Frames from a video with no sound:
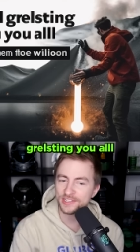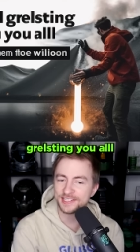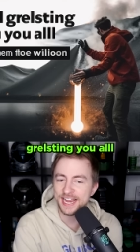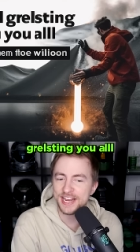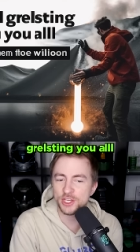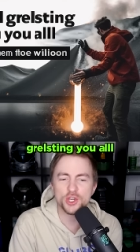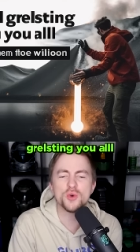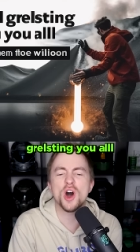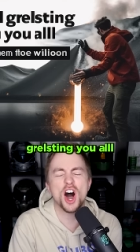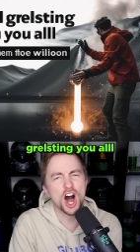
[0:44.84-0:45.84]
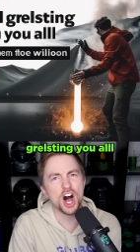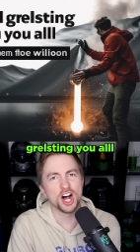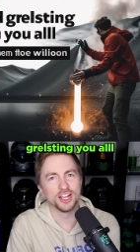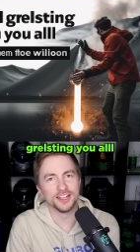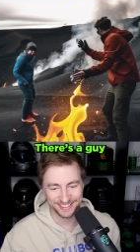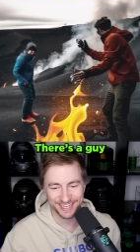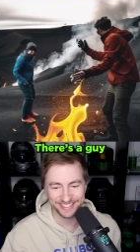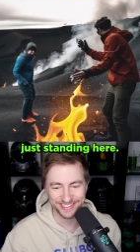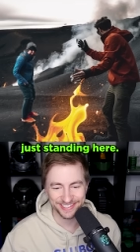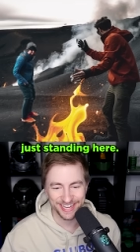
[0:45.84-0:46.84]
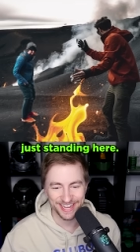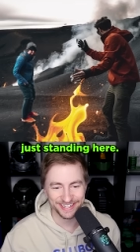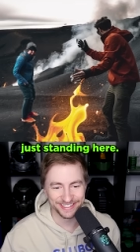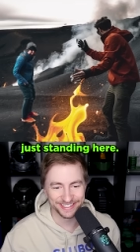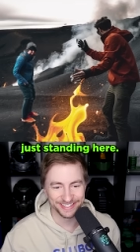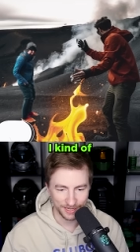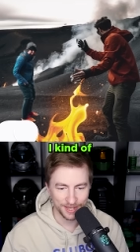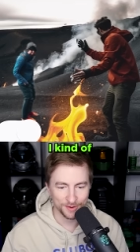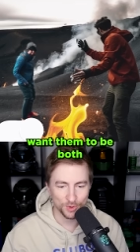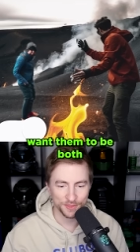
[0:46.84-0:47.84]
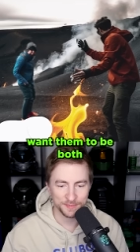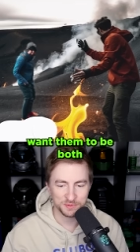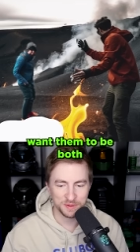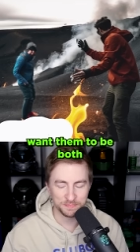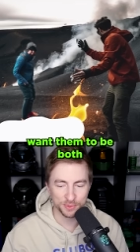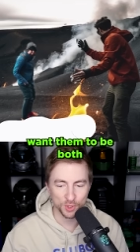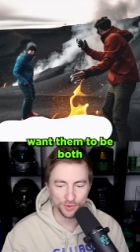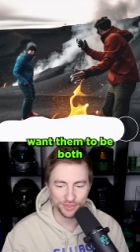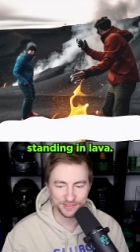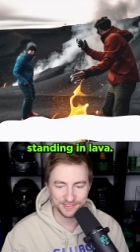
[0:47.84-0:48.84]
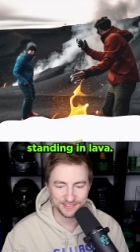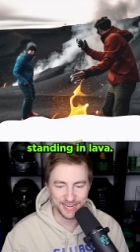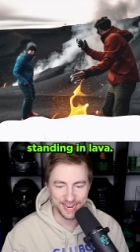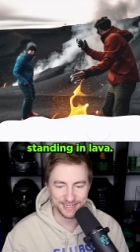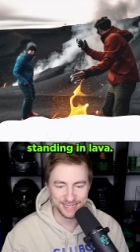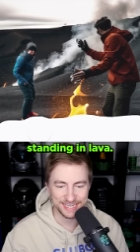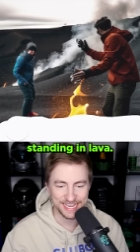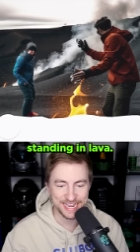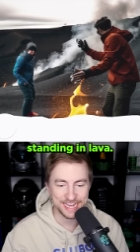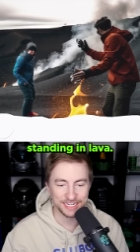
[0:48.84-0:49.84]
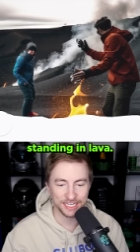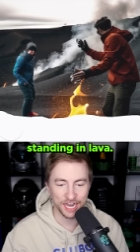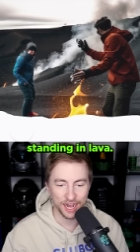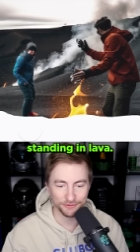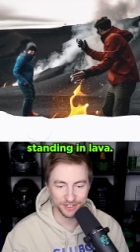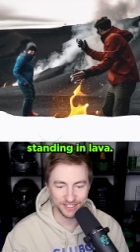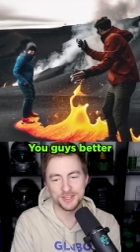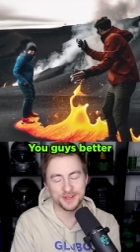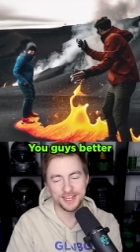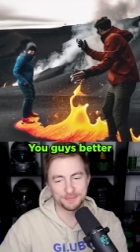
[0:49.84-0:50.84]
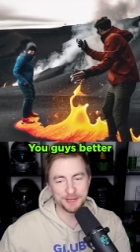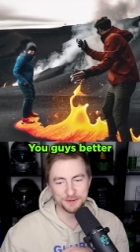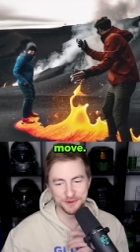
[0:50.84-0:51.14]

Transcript: sting you all. There's a guy just standing here. I kind of want them to be both standing in lava. You guys better